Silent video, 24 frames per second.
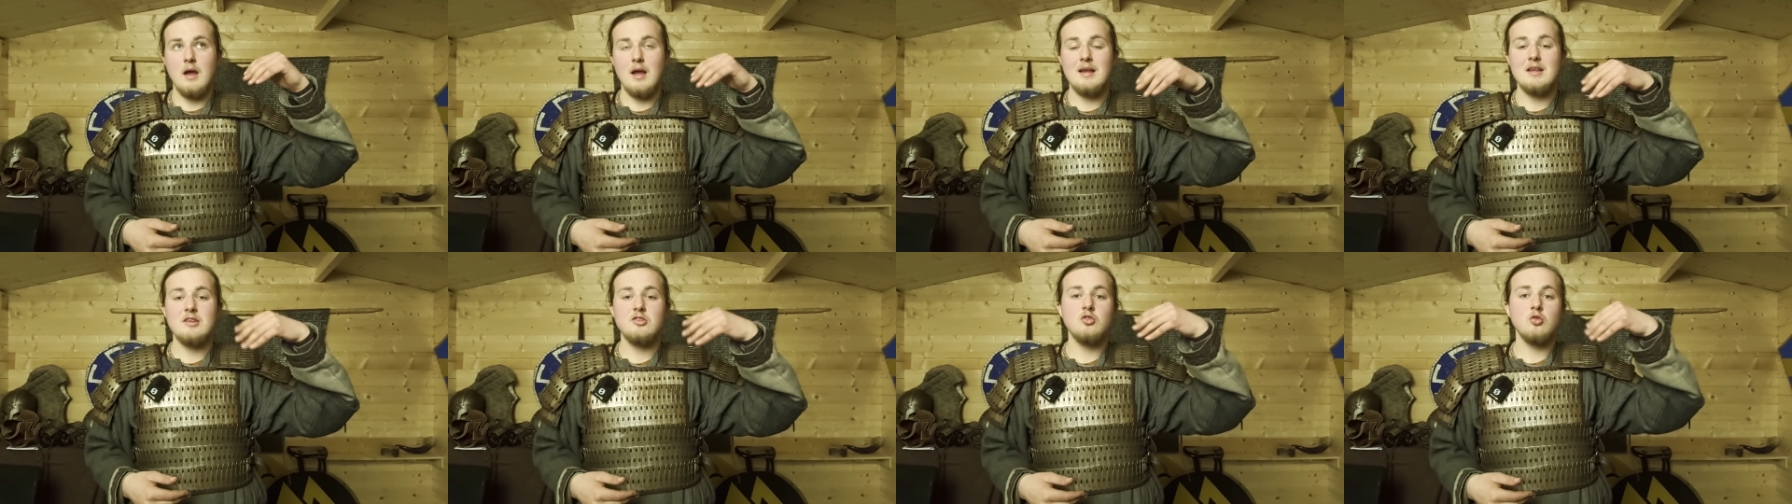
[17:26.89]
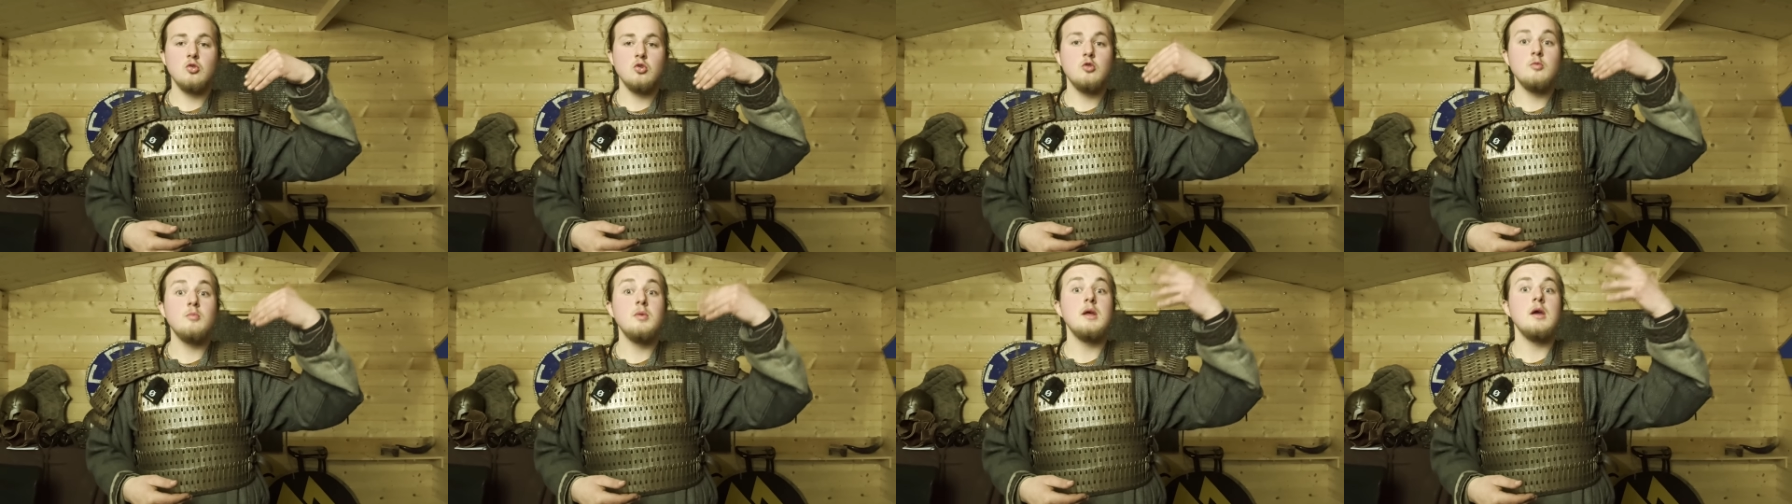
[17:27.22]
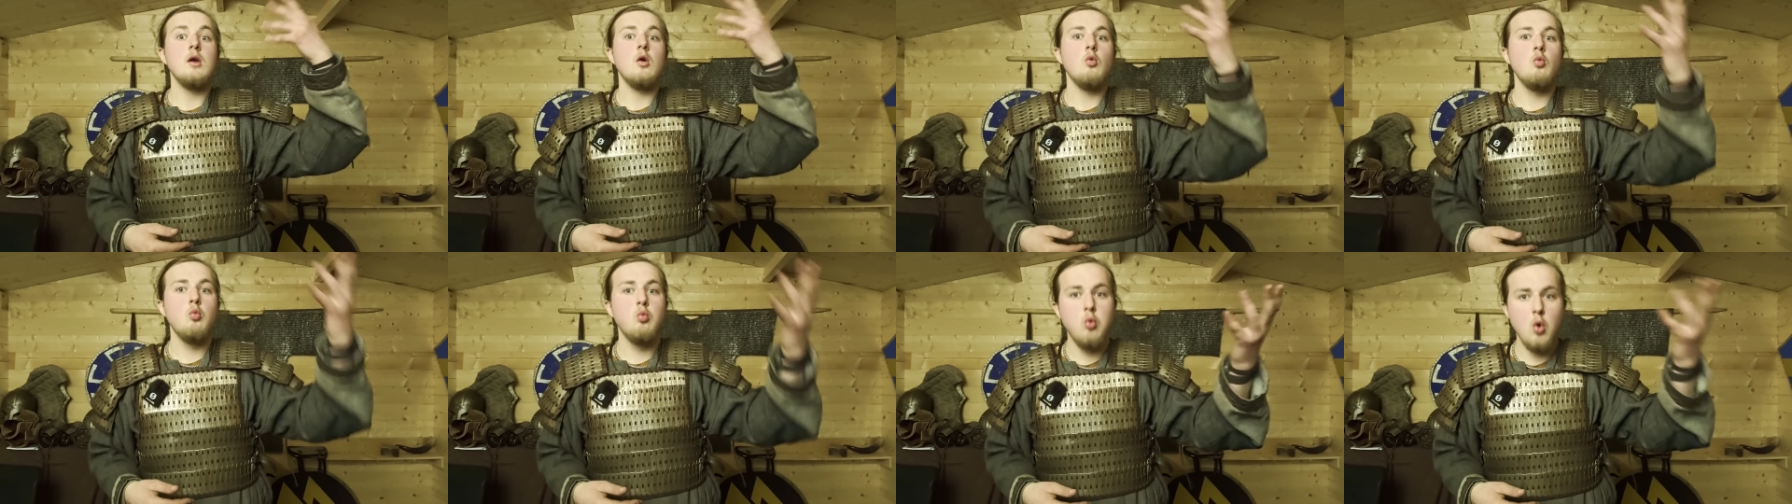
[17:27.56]
it is going to
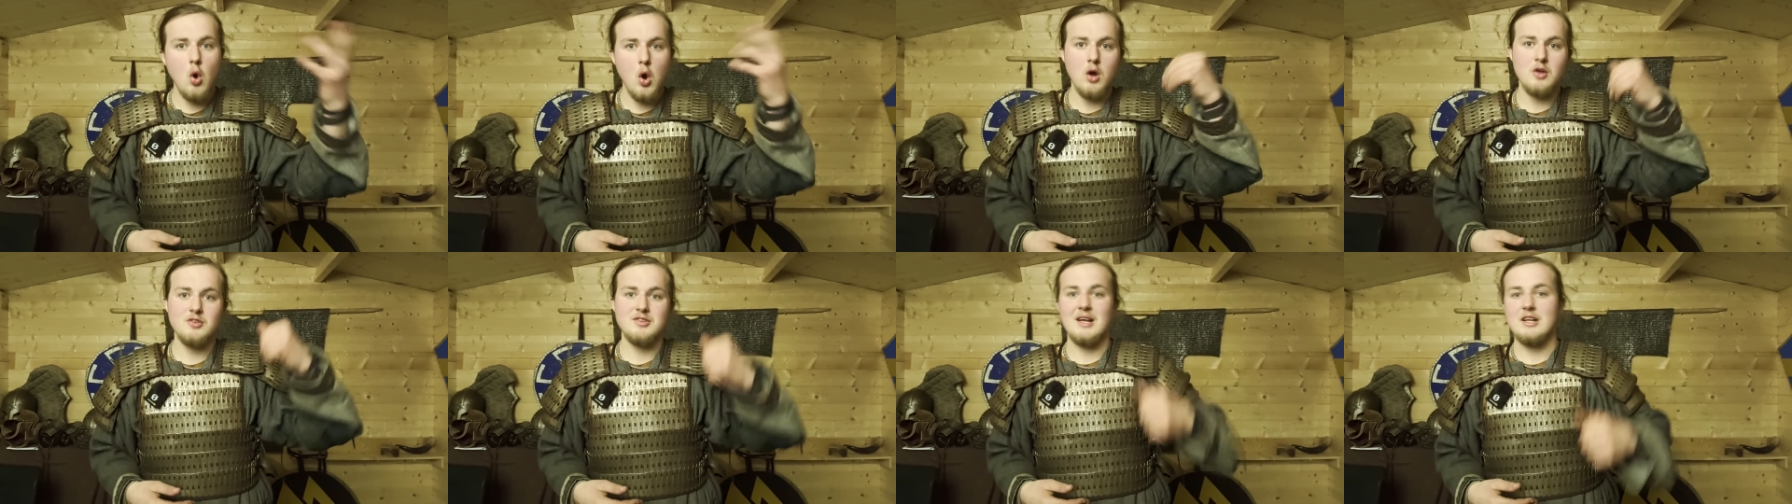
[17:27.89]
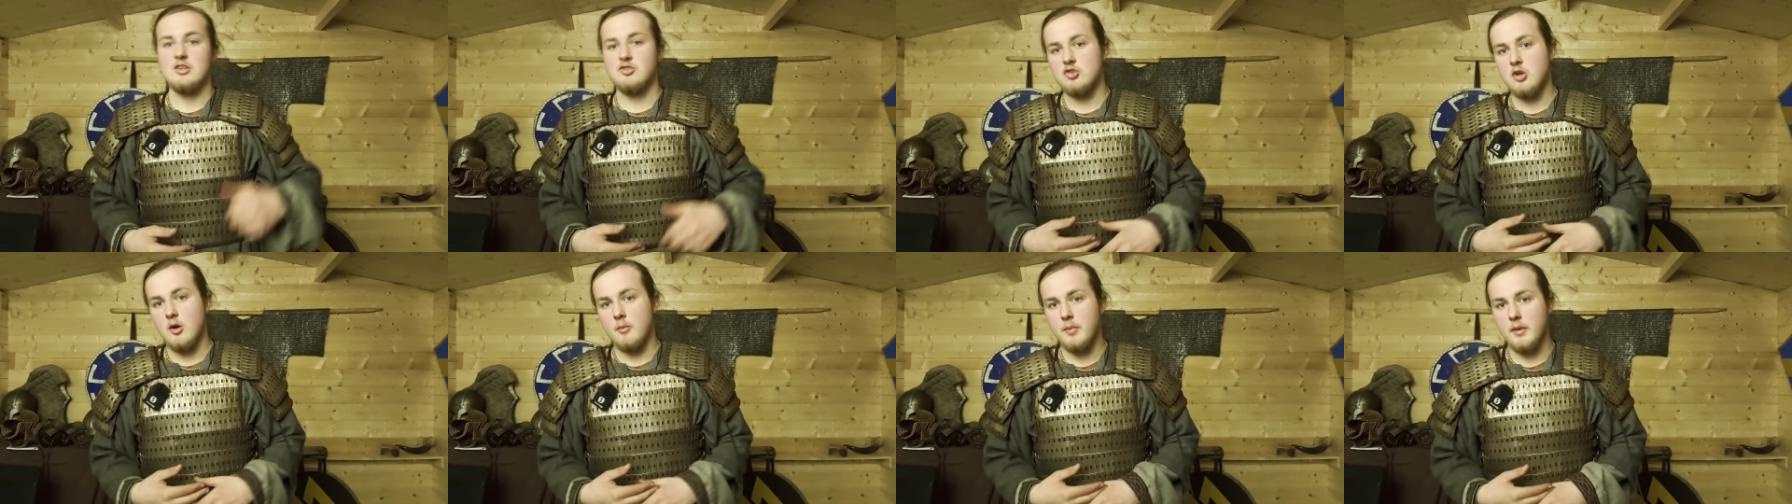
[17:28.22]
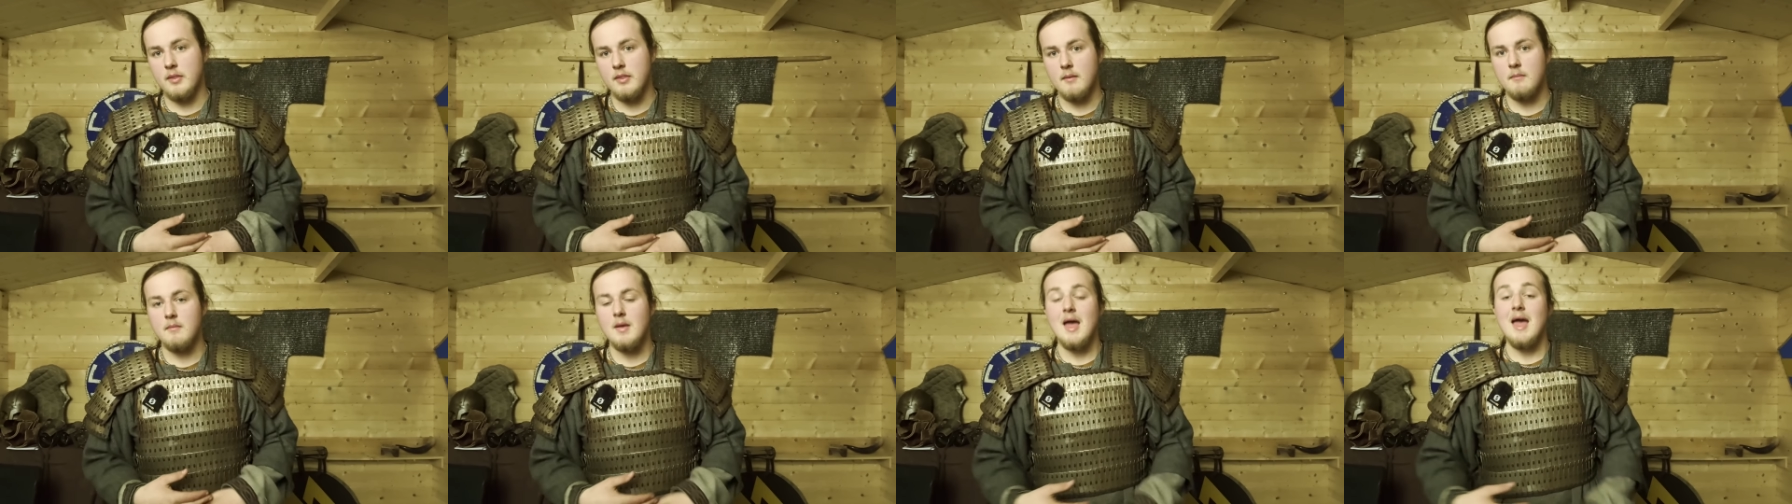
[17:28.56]
be worse at
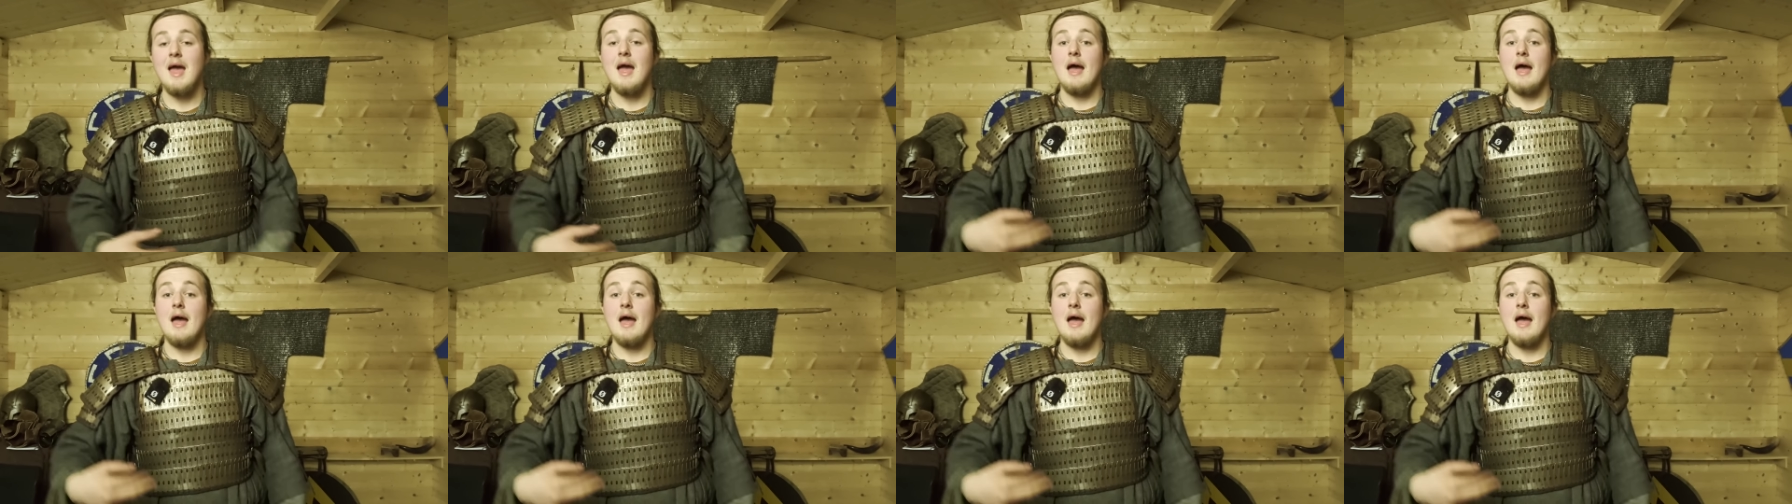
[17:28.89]
stopping them.